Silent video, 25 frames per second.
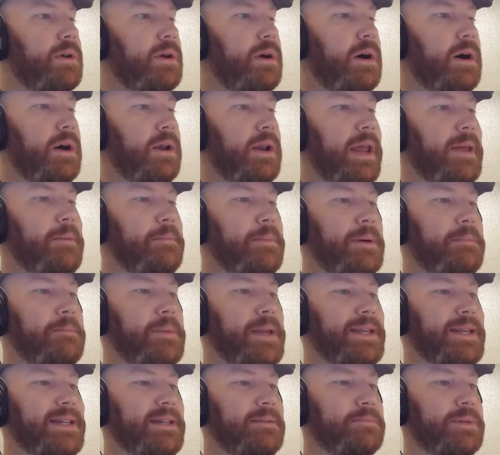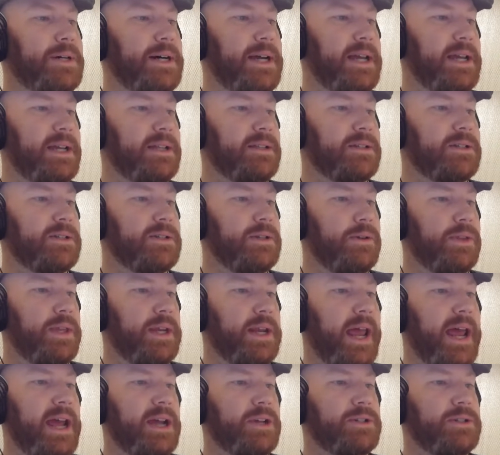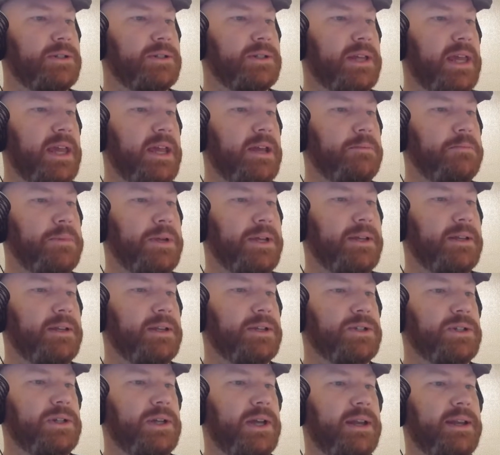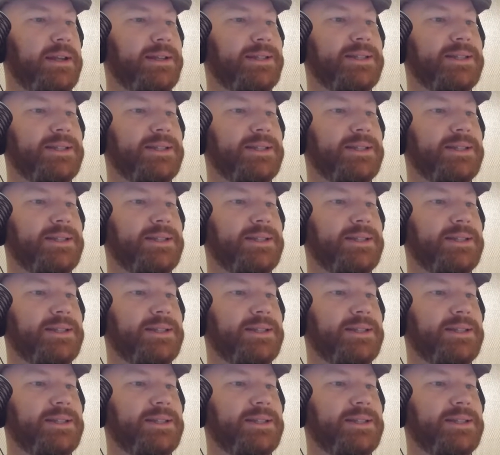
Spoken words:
on implementing plans so that actions can be initiated.